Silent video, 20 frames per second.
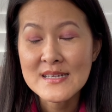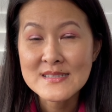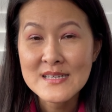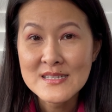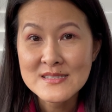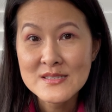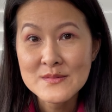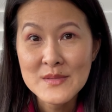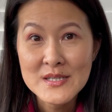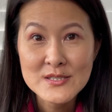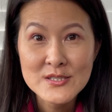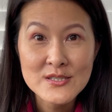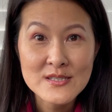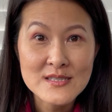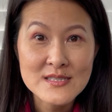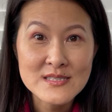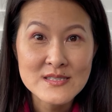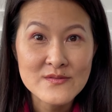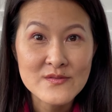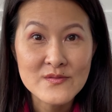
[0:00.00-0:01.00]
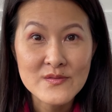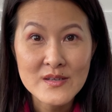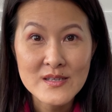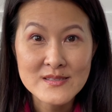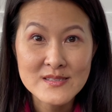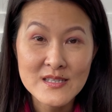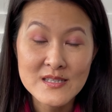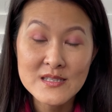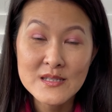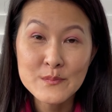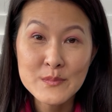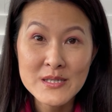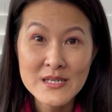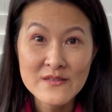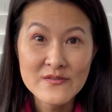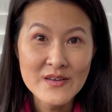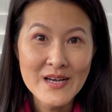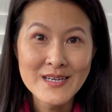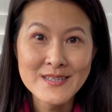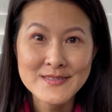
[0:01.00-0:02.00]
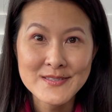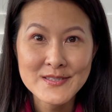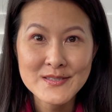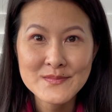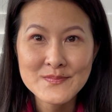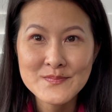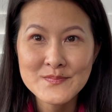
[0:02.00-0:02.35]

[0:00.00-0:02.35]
not to mention it's a limiting factor,